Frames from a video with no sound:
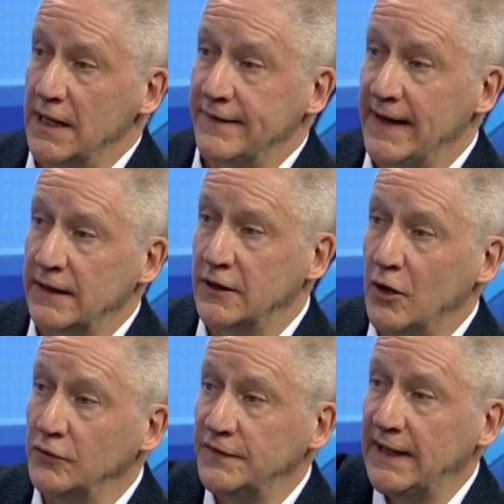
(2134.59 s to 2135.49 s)
that
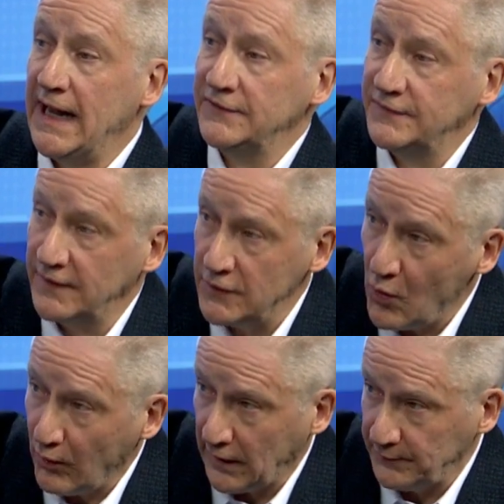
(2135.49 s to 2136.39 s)
goes against the
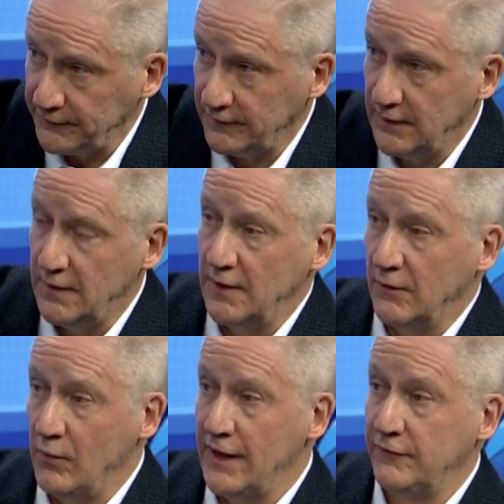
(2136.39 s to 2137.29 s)
norms,
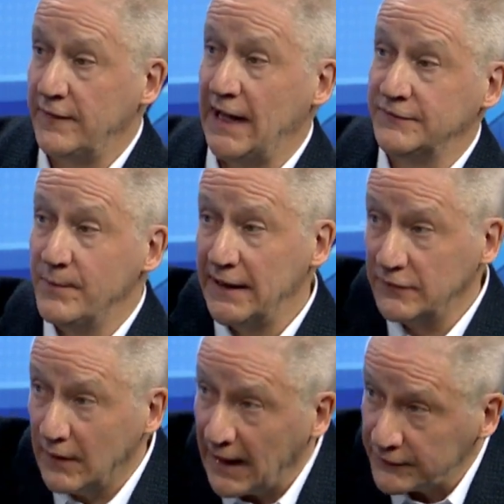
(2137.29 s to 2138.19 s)
whether that's
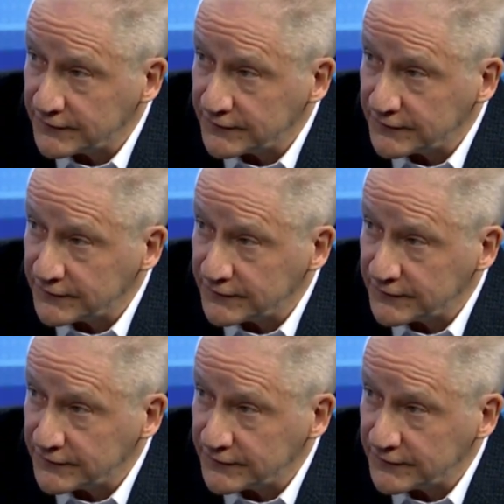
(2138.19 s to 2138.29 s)
mental health